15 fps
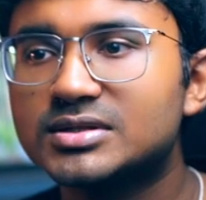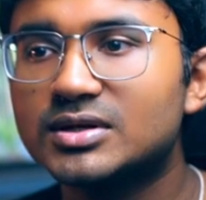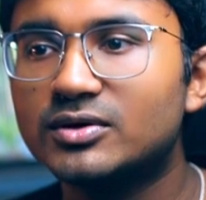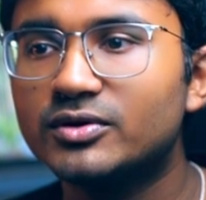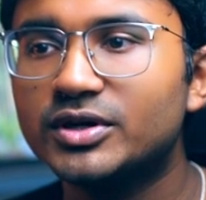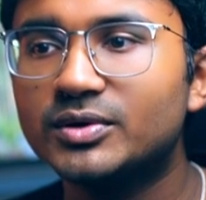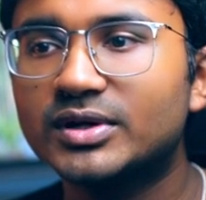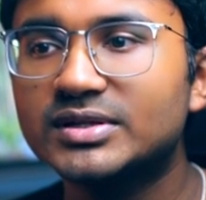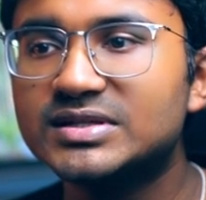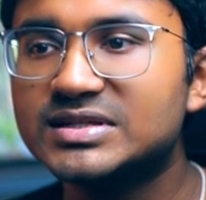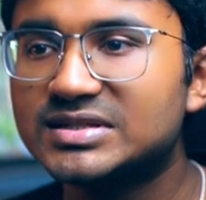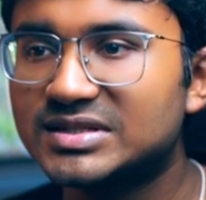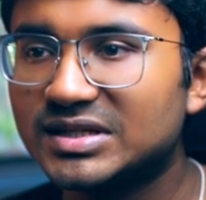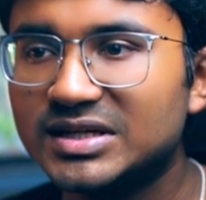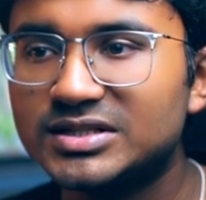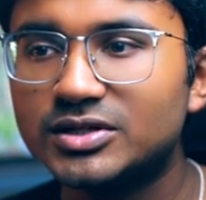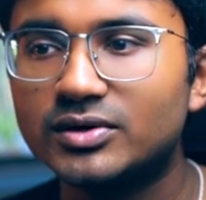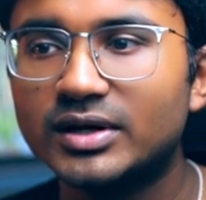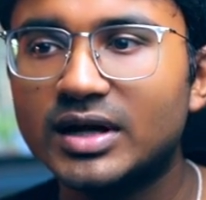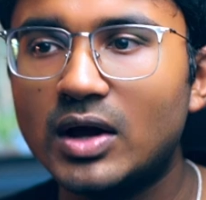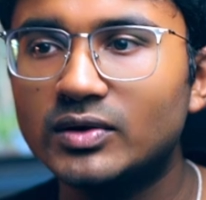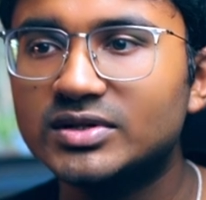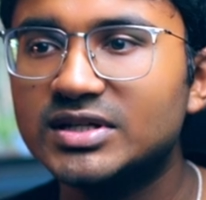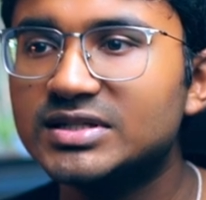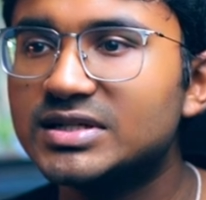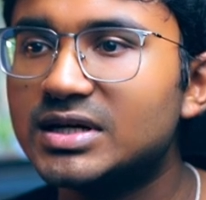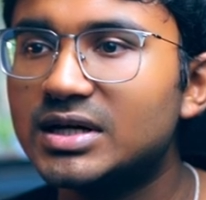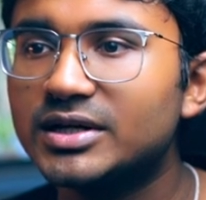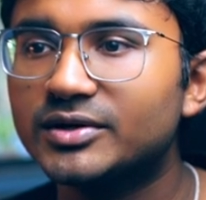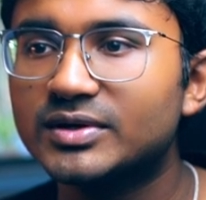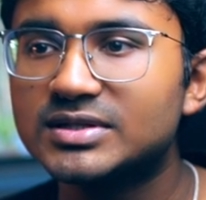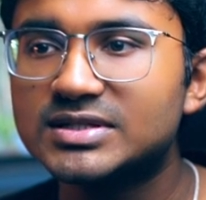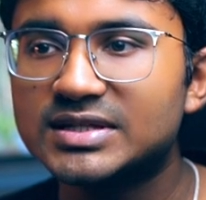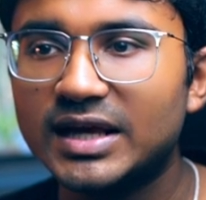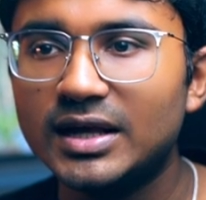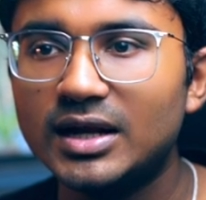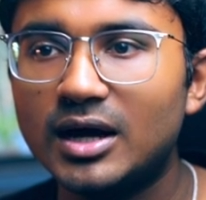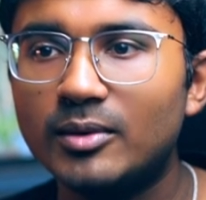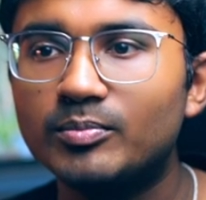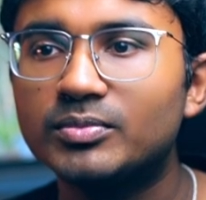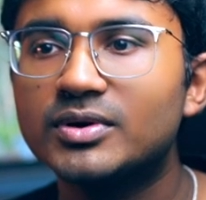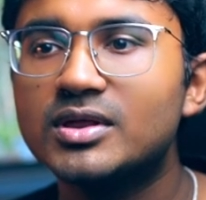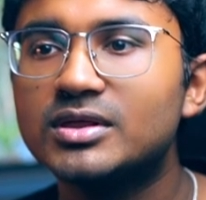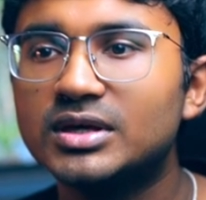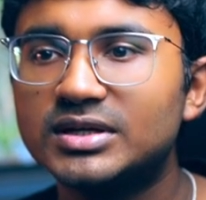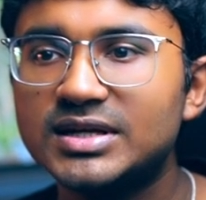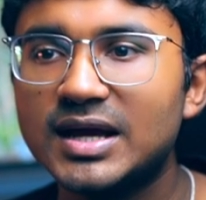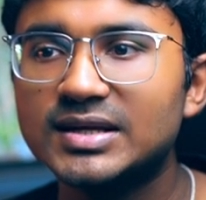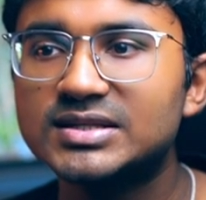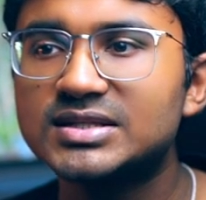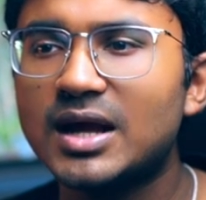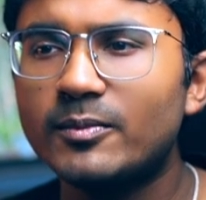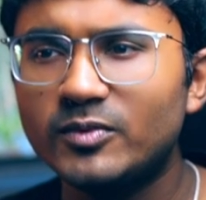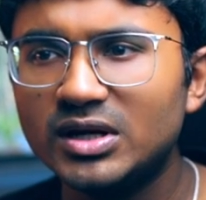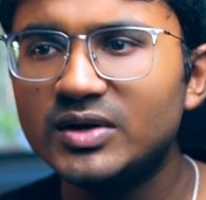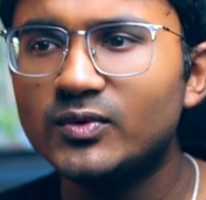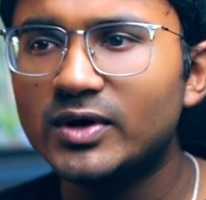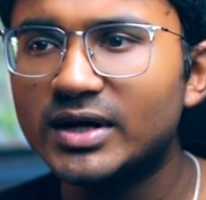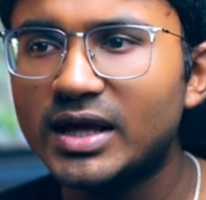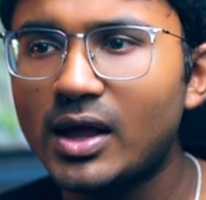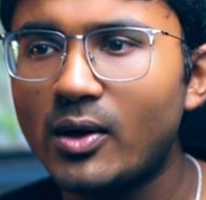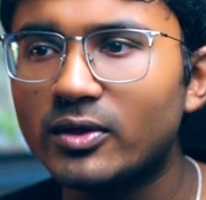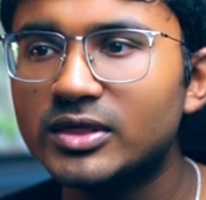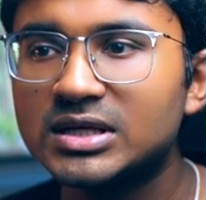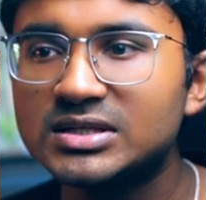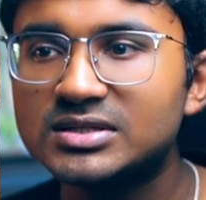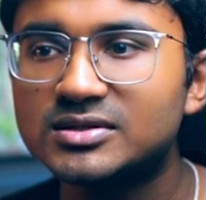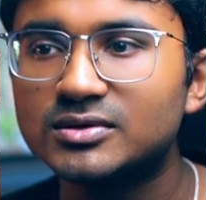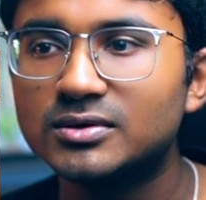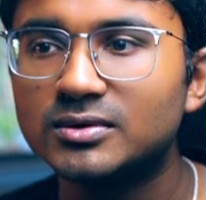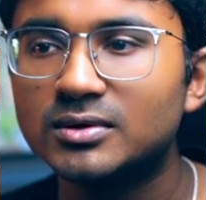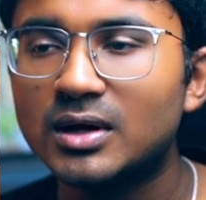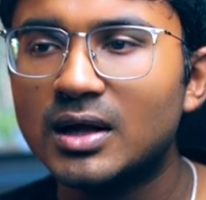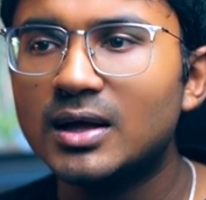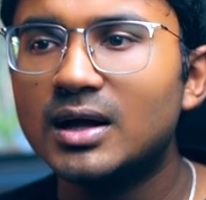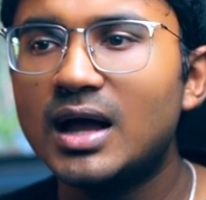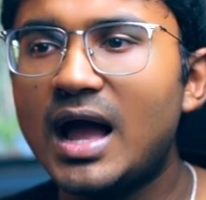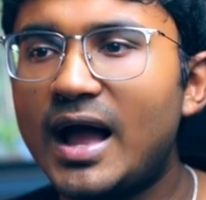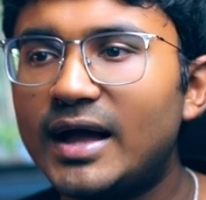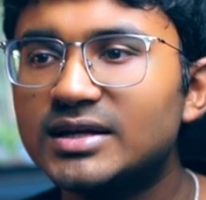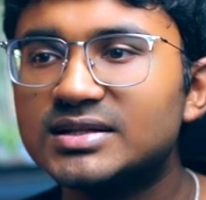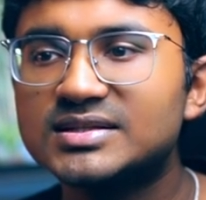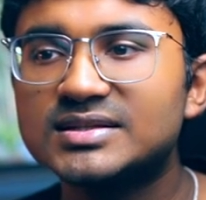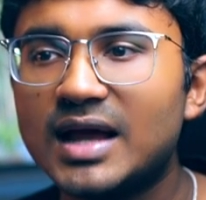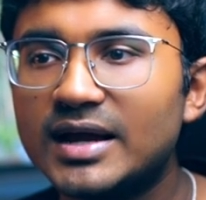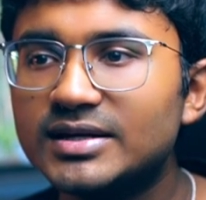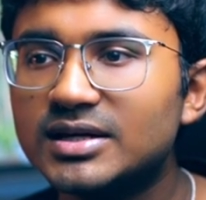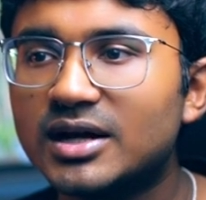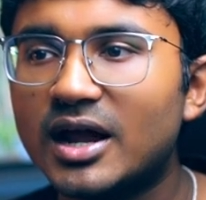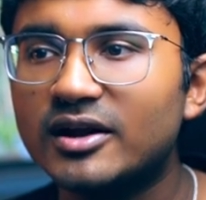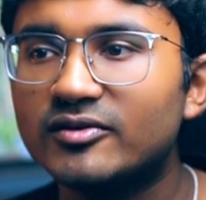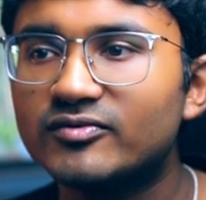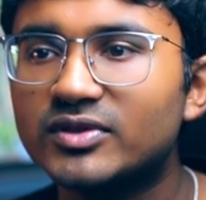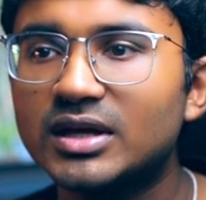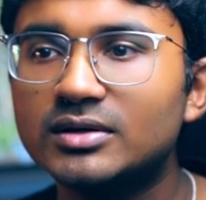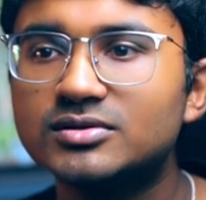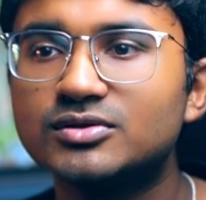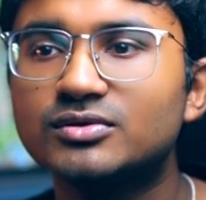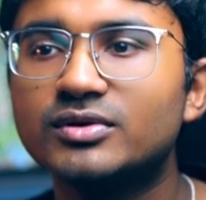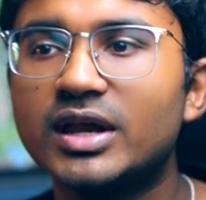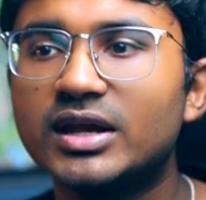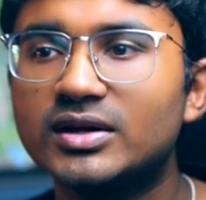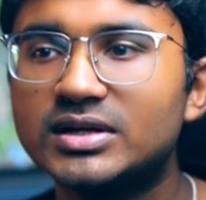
so you can just delete your account data, you can scale up the text. I'm really working on this to add a slider kind of thing to